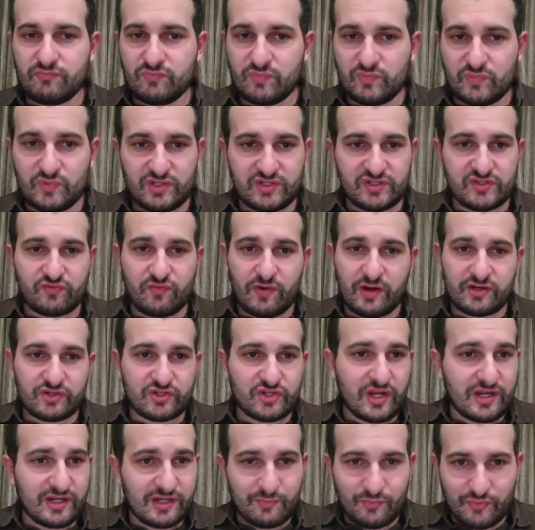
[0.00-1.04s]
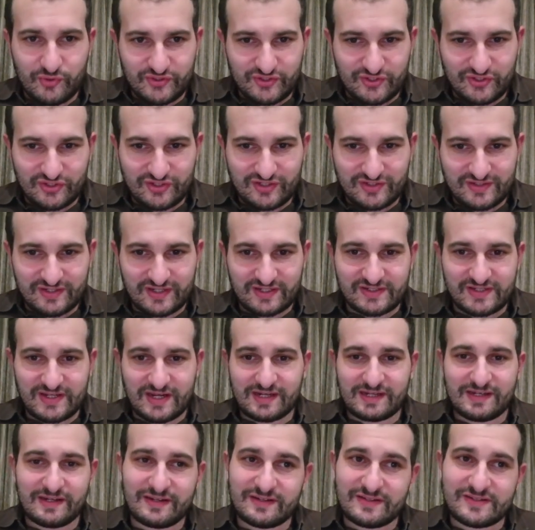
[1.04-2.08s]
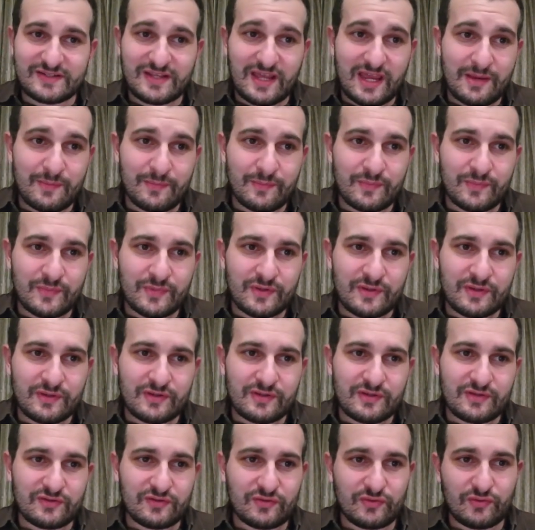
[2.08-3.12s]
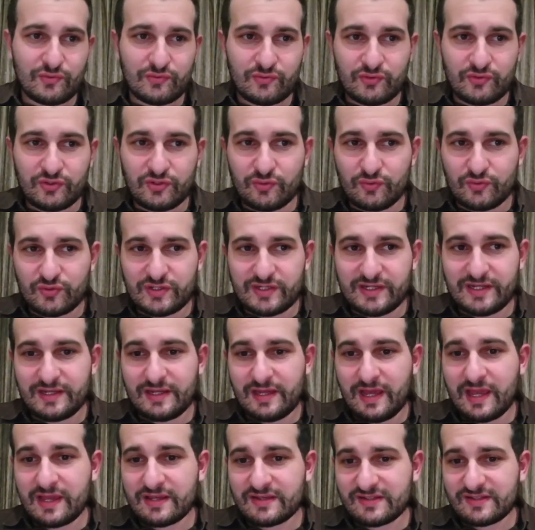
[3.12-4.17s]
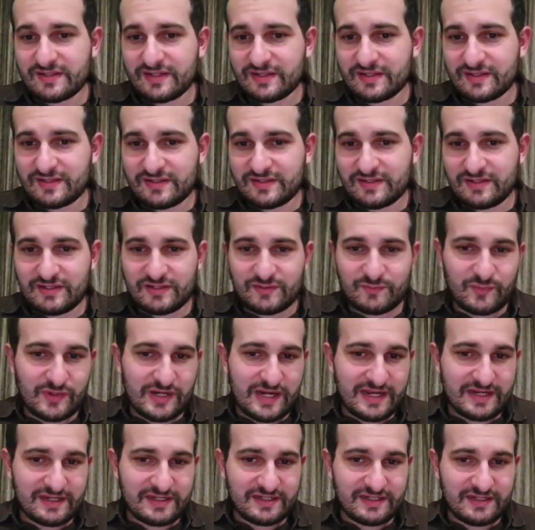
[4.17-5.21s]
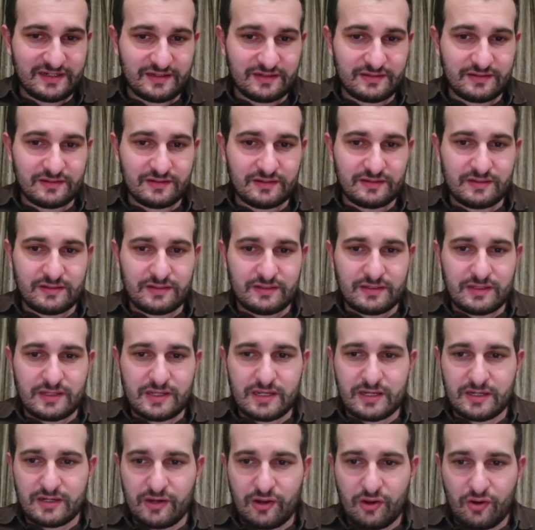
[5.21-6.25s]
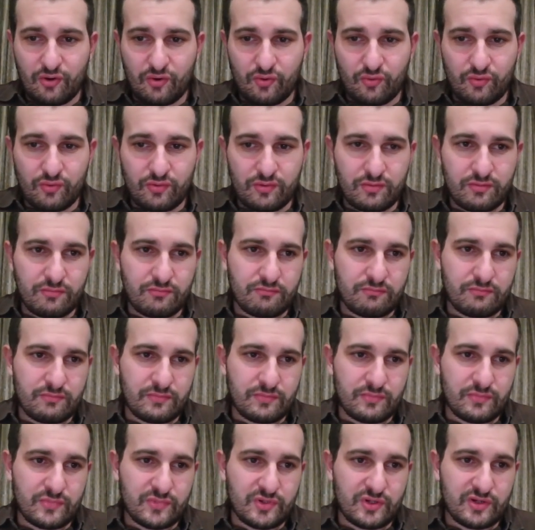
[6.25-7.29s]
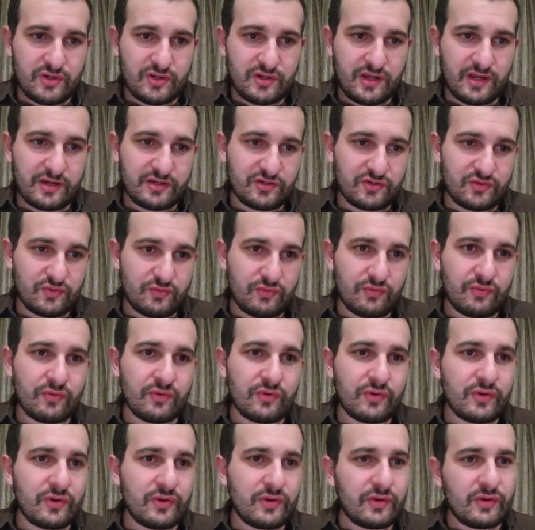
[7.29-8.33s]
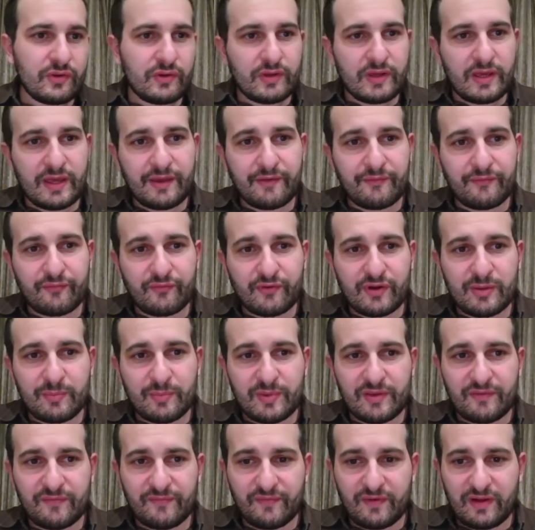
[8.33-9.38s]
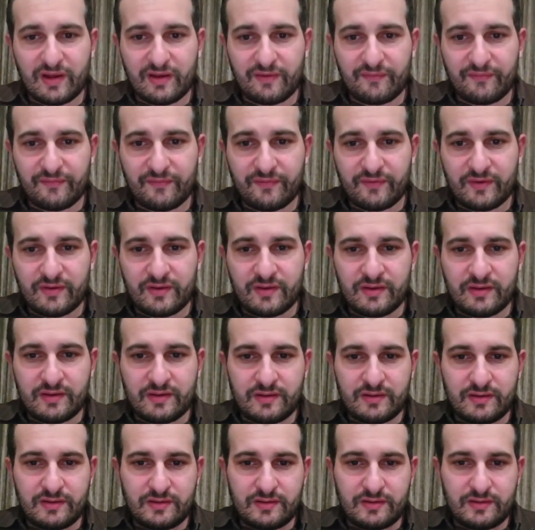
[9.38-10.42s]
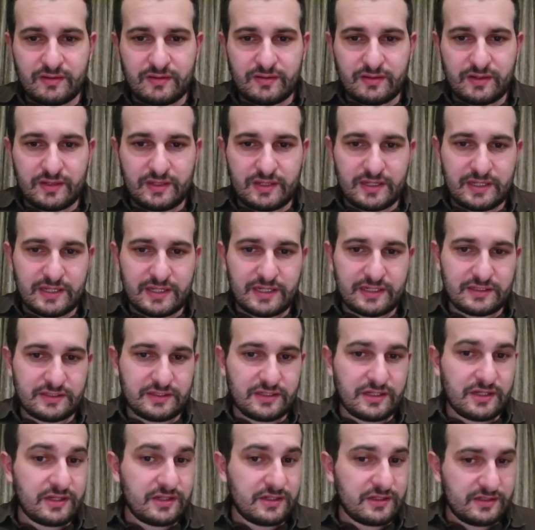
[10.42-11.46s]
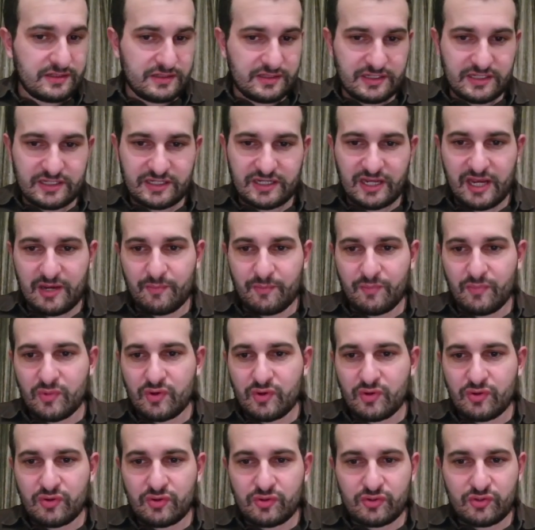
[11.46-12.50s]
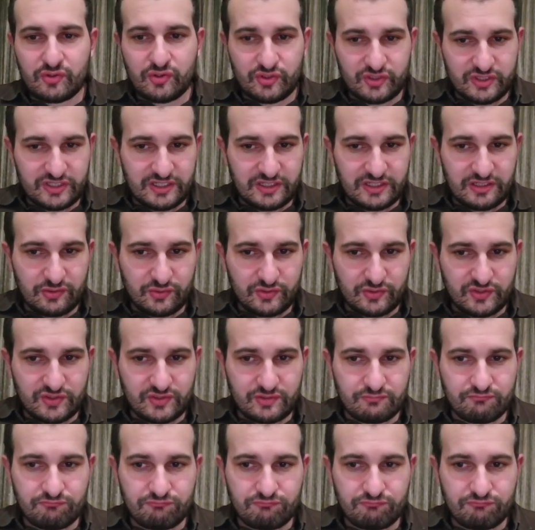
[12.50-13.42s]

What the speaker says: The structure and the position is exactly the same, so usually a6 is played here, and now knight to a3, b5, and the game continues